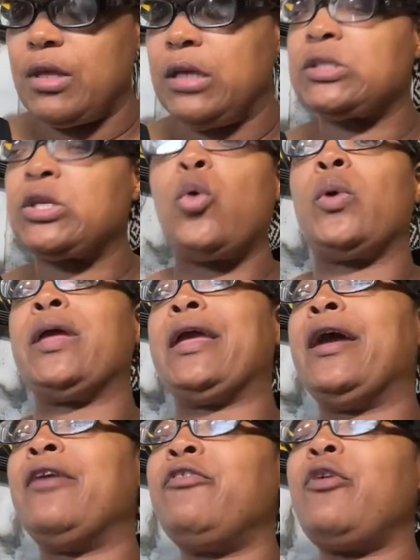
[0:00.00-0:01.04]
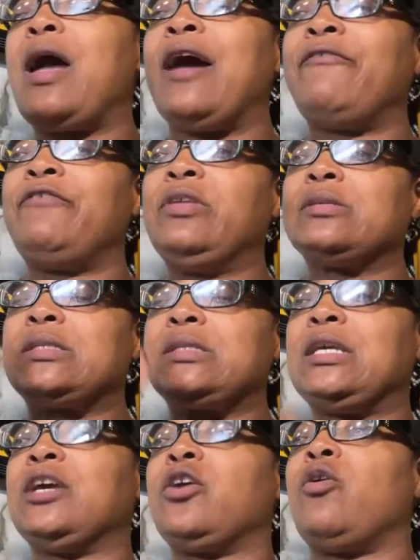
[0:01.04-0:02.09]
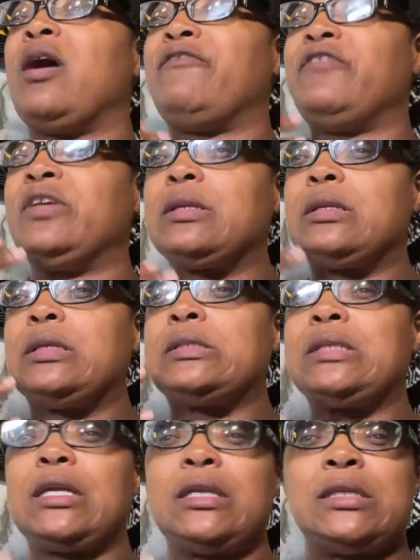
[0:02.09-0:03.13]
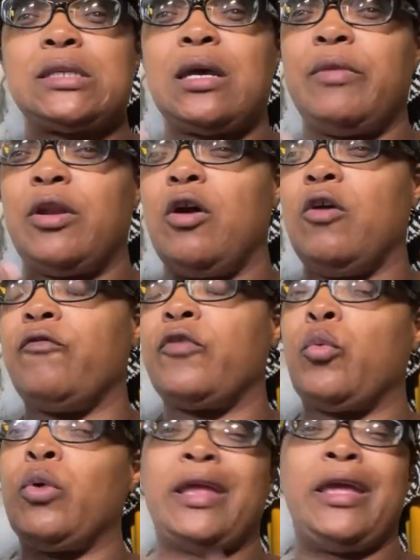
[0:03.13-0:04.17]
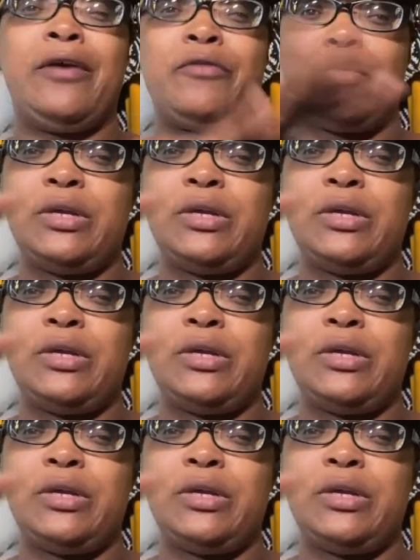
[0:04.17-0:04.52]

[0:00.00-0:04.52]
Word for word: So whenever I feel sick or I feel a little sickness coming on for whatever